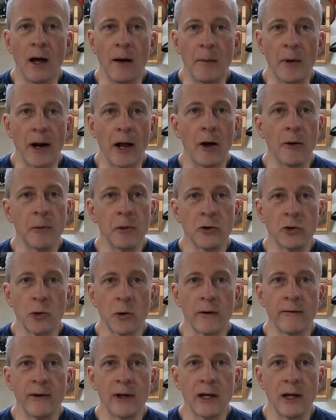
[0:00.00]
But I hope you
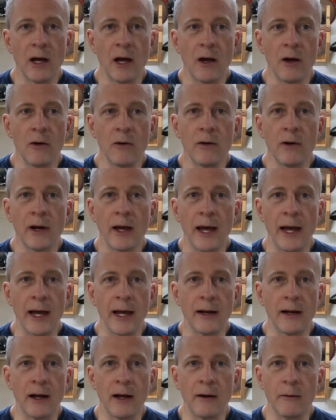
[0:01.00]
enjoy the video,
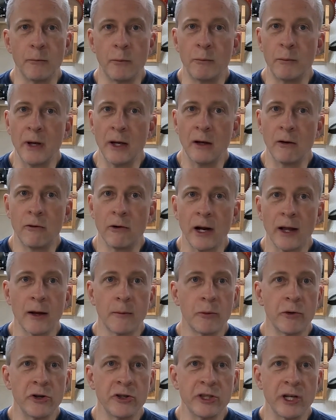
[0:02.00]
and be greatly
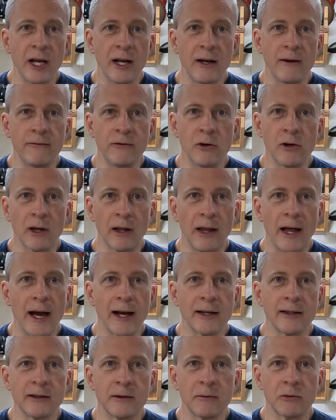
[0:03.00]
appreciated if you could
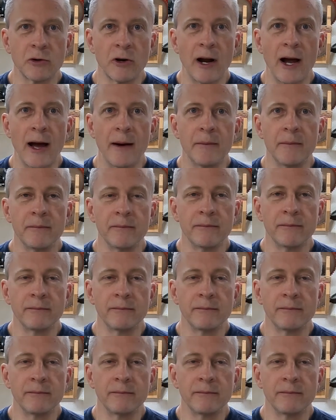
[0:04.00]
like and subscribe.